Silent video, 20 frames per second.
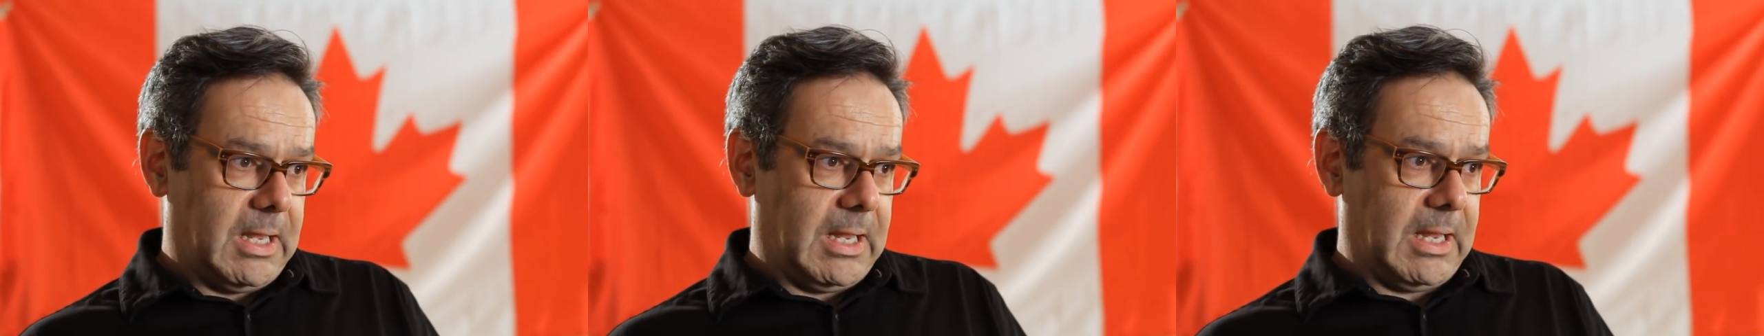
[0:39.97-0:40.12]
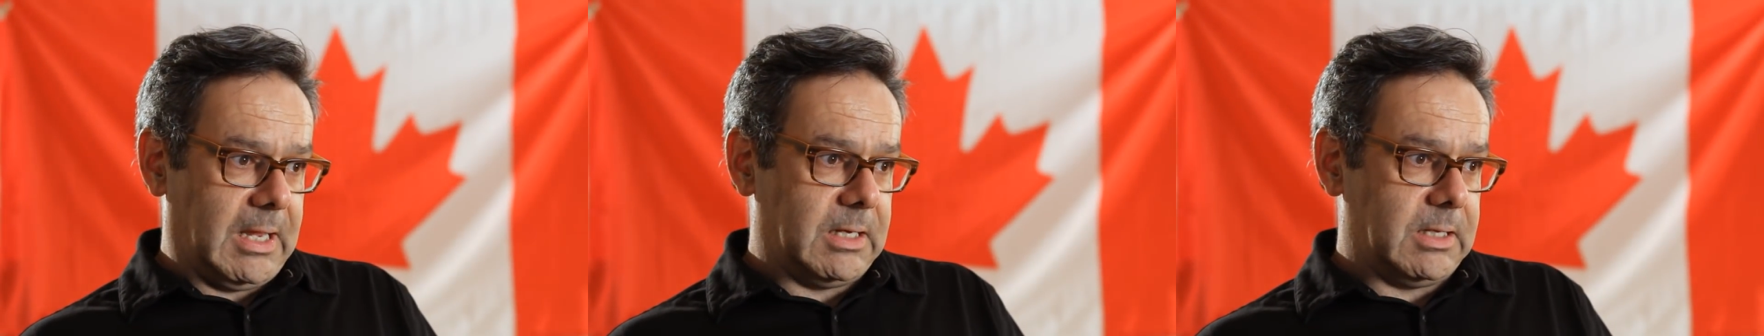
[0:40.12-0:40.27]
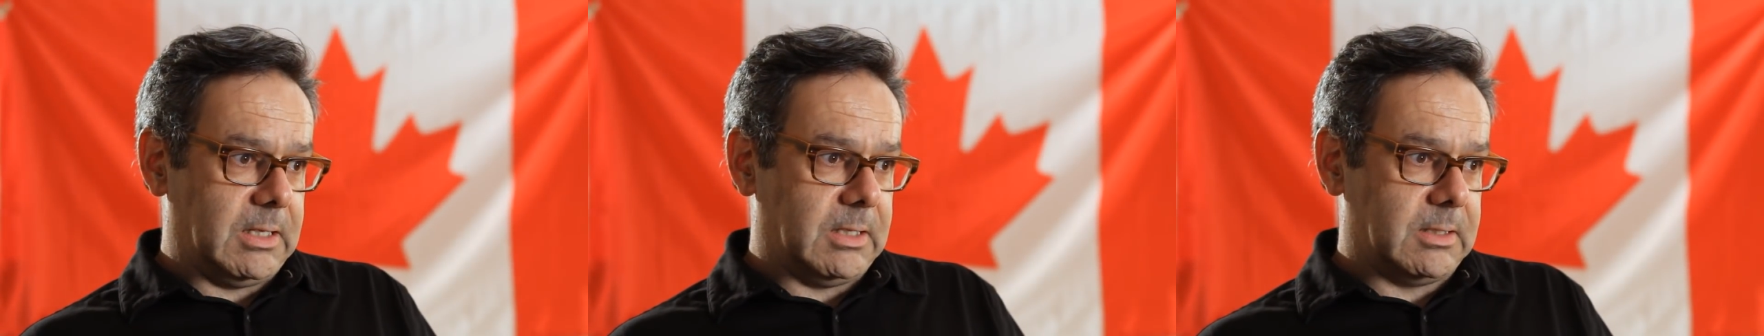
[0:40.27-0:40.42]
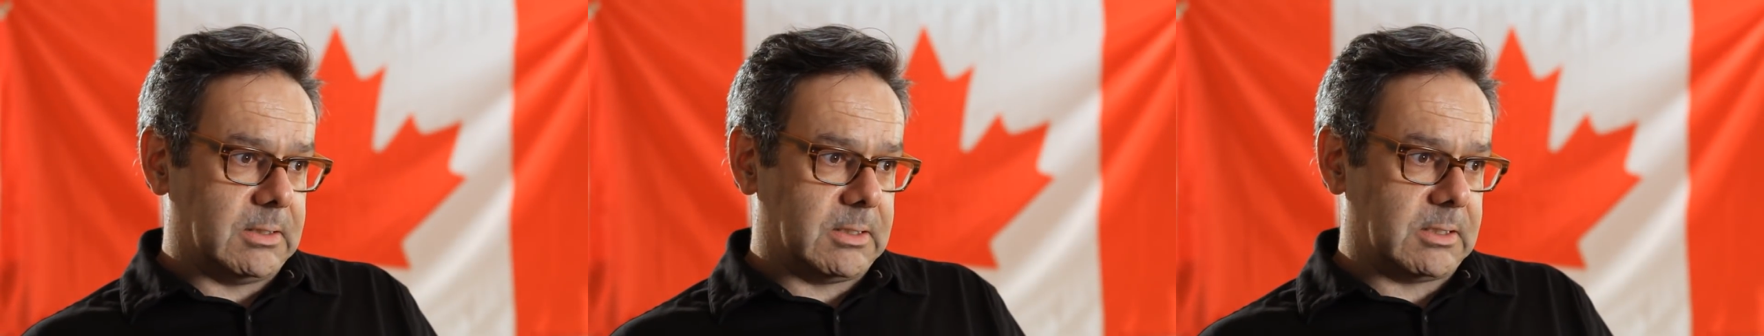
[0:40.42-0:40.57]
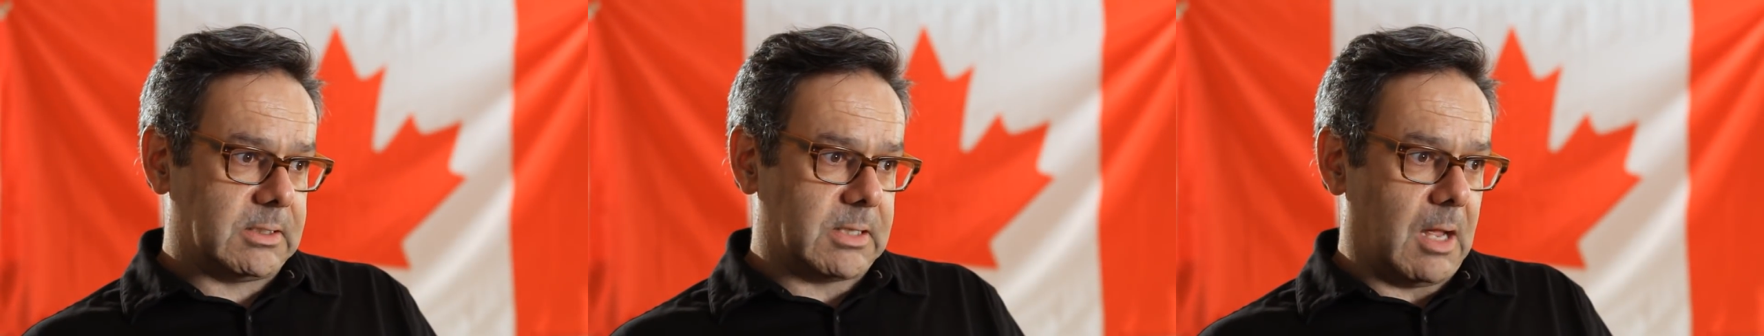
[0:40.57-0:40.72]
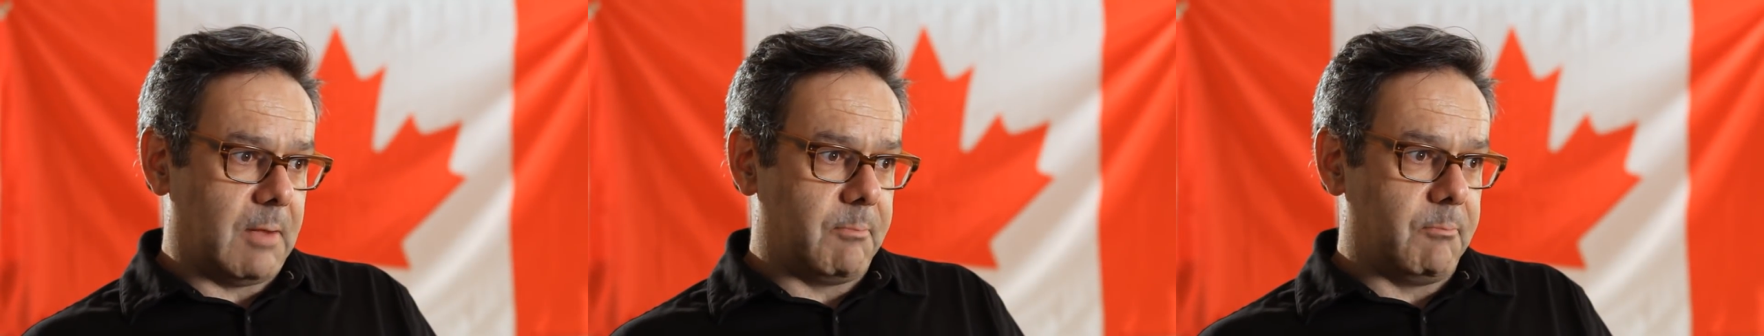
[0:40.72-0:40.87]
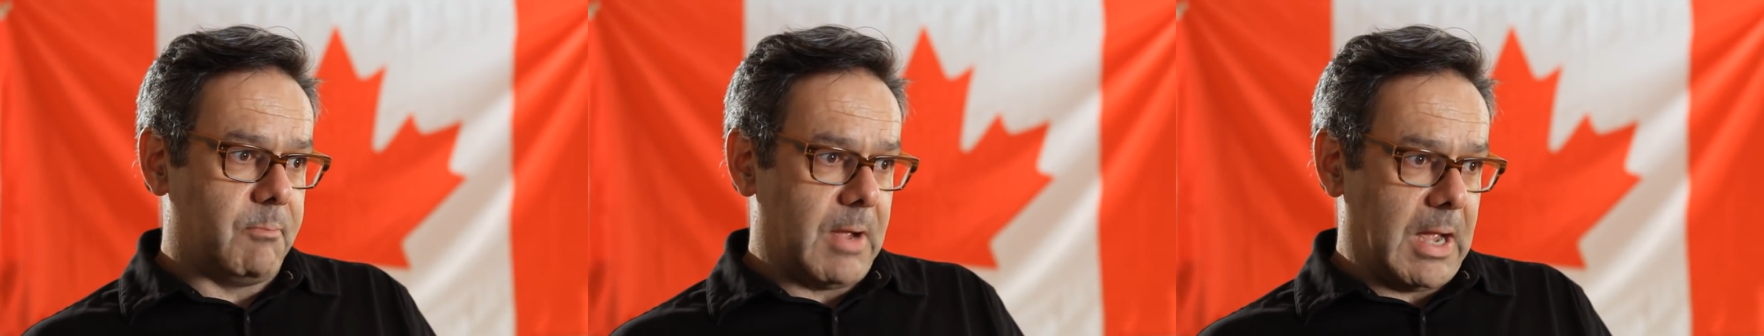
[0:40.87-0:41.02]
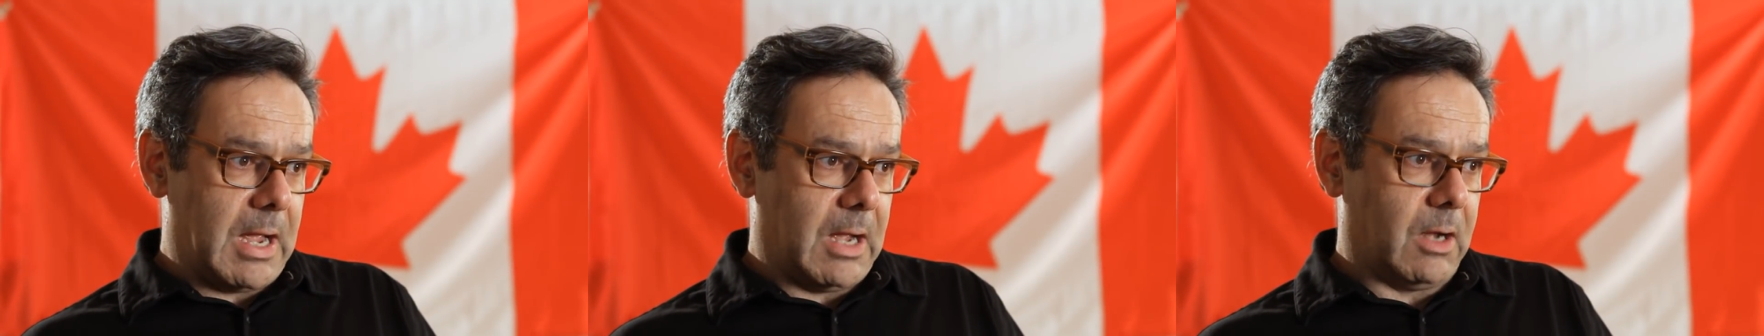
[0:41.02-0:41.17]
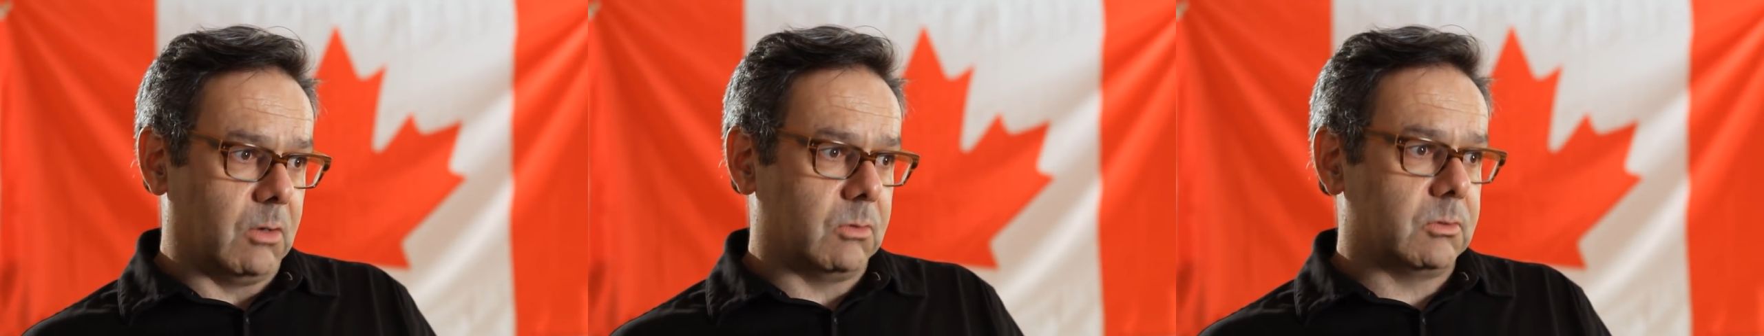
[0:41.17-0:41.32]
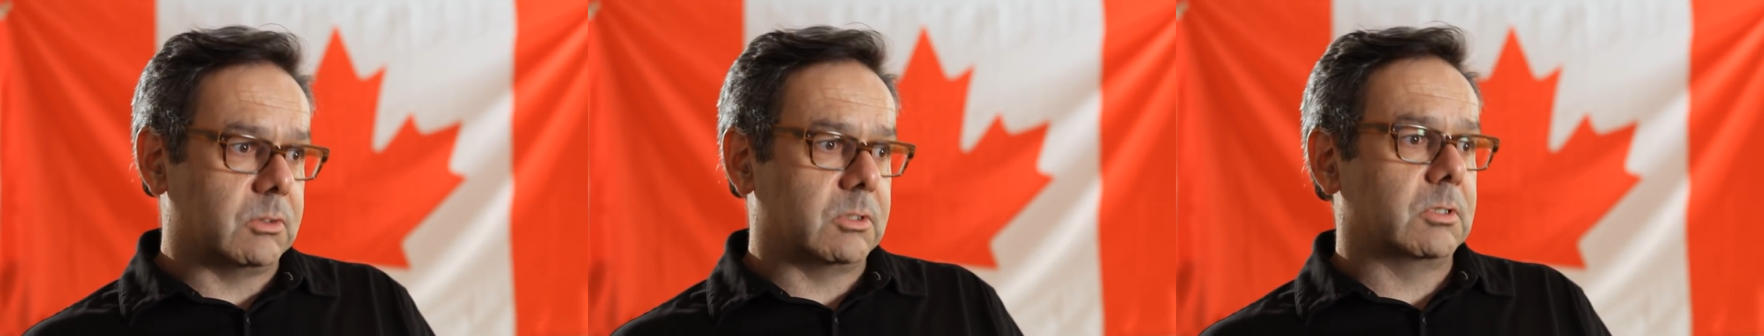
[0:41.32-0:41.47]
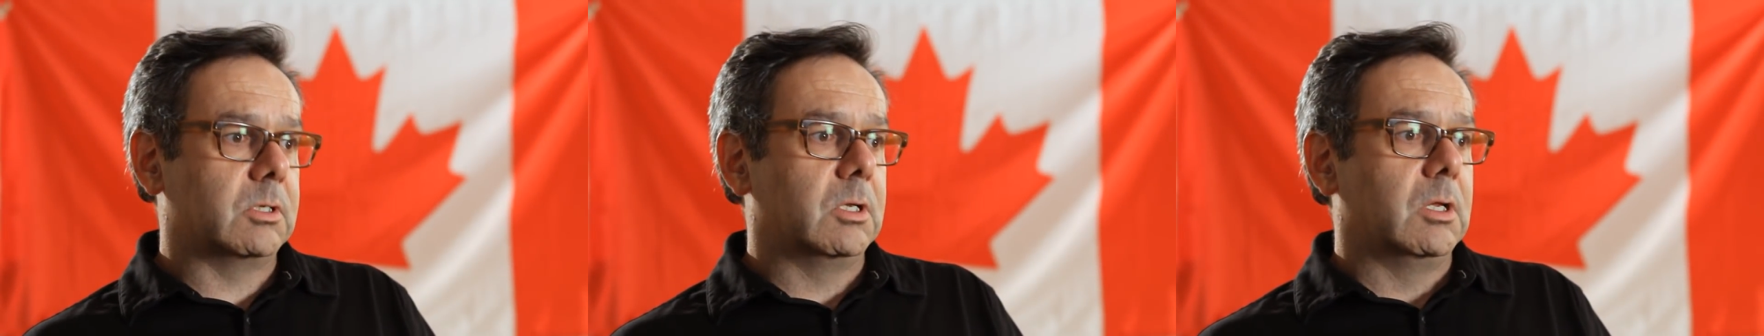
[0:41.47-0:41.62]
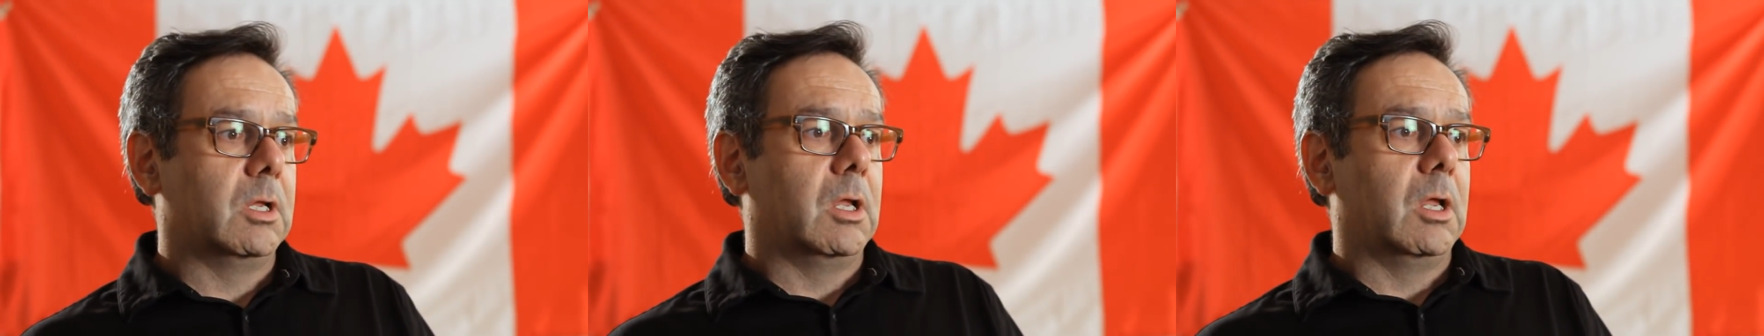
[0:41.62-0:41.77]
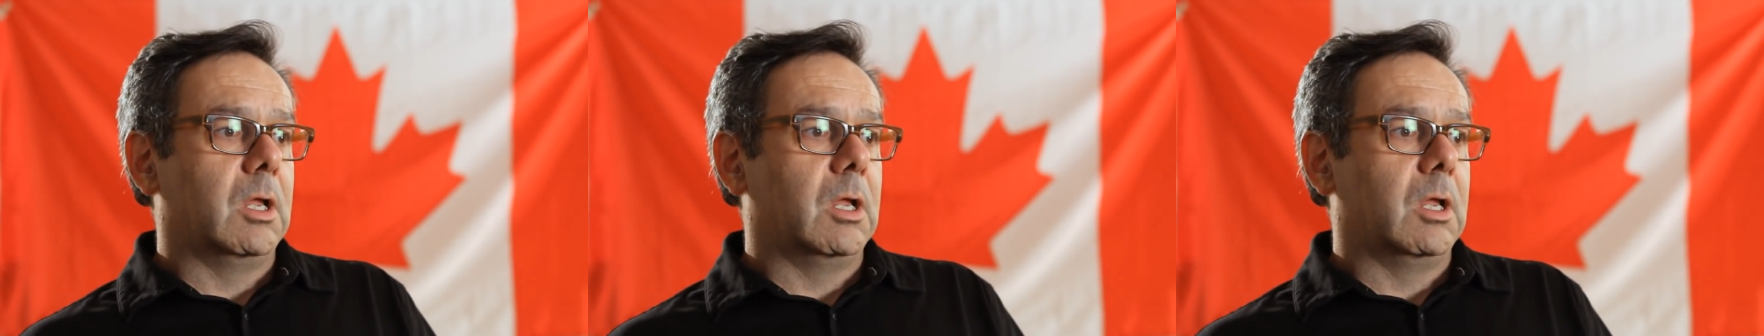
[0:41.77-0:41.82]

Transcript: and it's about